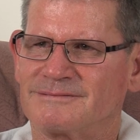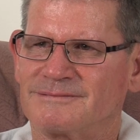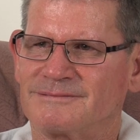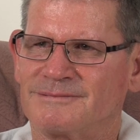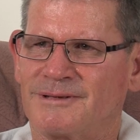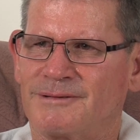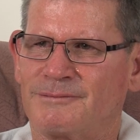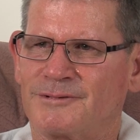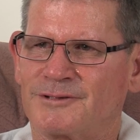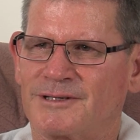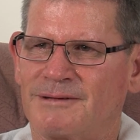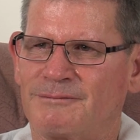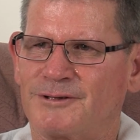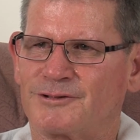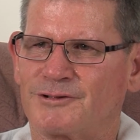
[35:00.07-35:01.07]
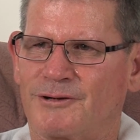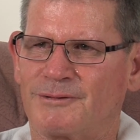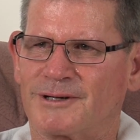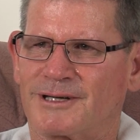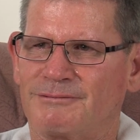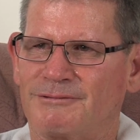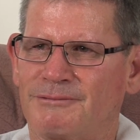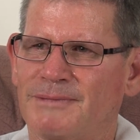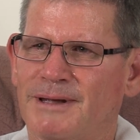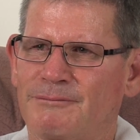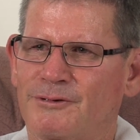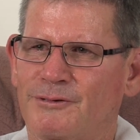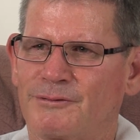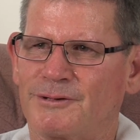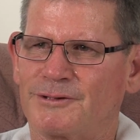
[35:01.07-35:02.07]
remember is every time we can
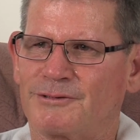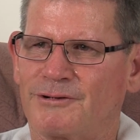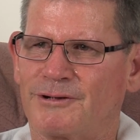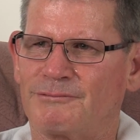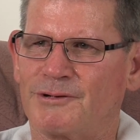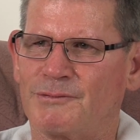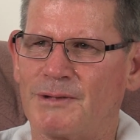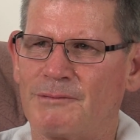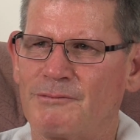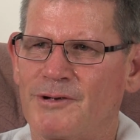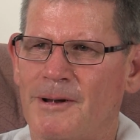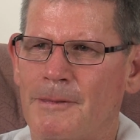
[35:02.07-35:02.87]
remember, we try and remember